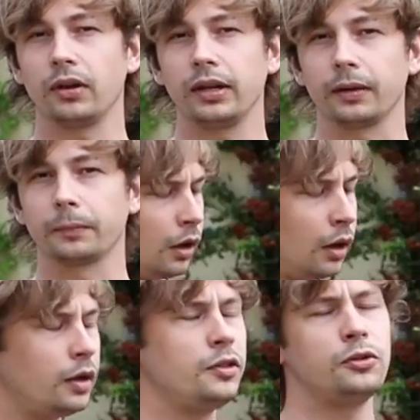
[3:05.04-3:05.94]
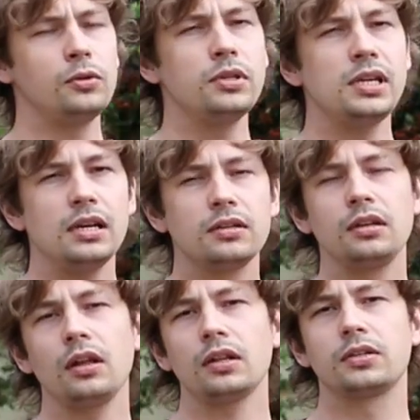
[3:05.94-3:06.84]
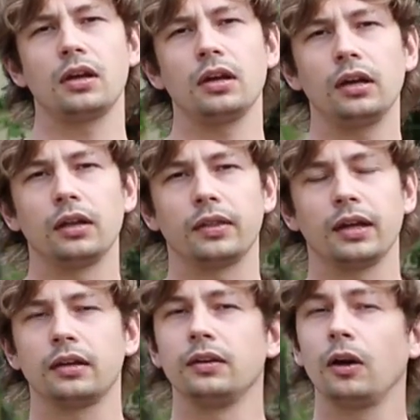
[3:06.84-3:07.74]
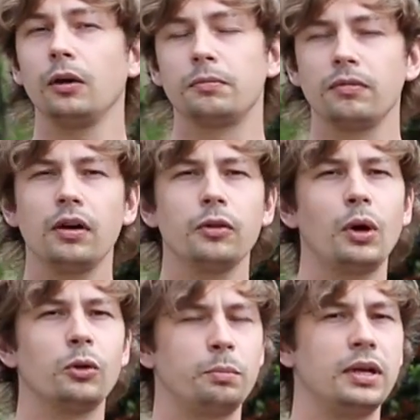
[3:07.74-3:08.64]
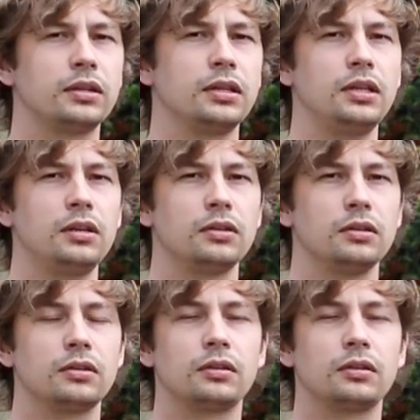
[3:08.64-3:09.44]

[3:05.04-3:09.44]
riding. And the Shorty is another tyre that can cope rather well with mixed conditions,